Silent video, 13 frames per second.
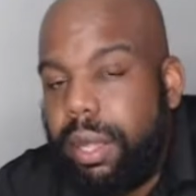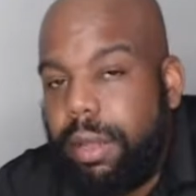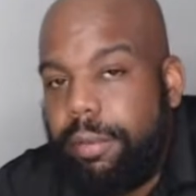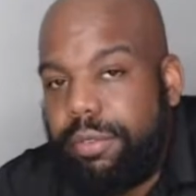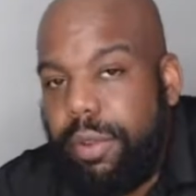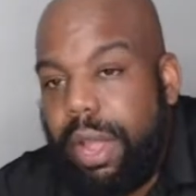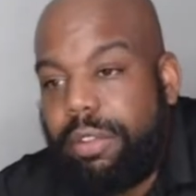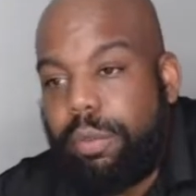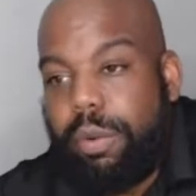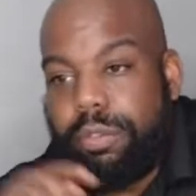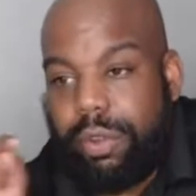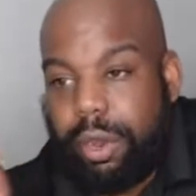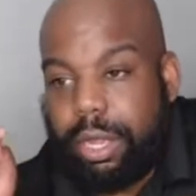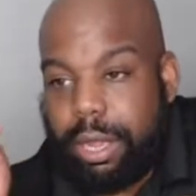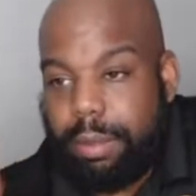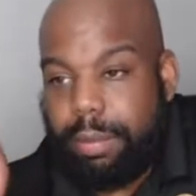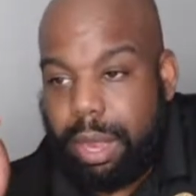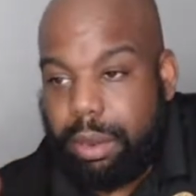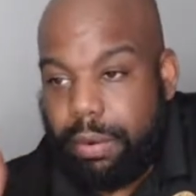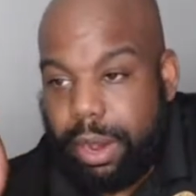So I just want y'all to gain
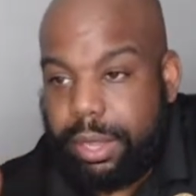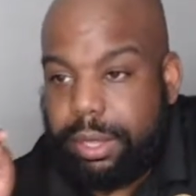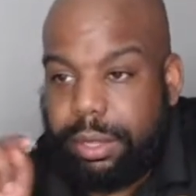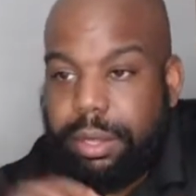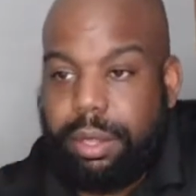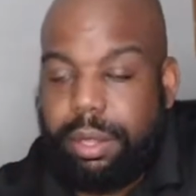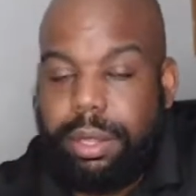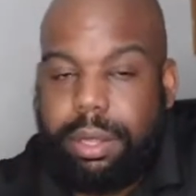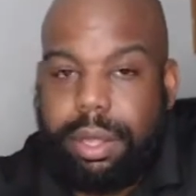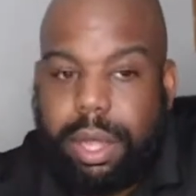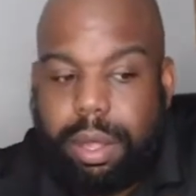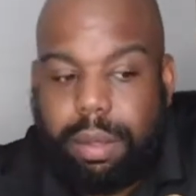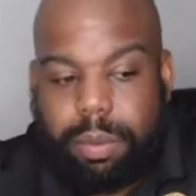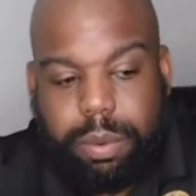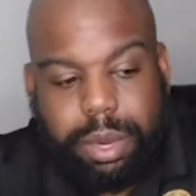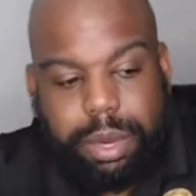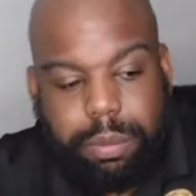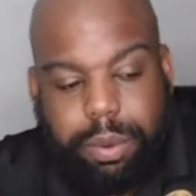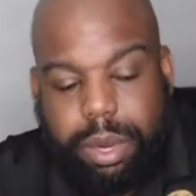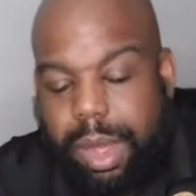my credit when
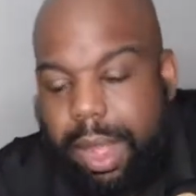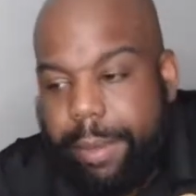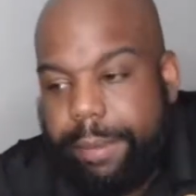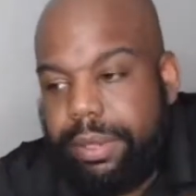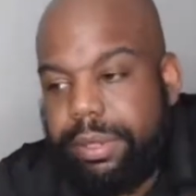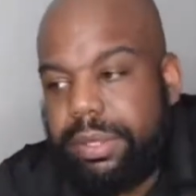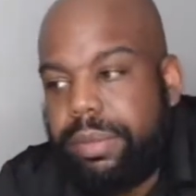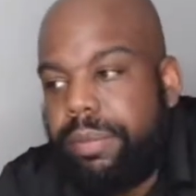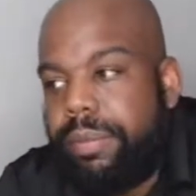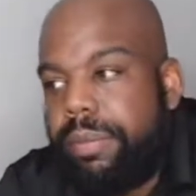it happens.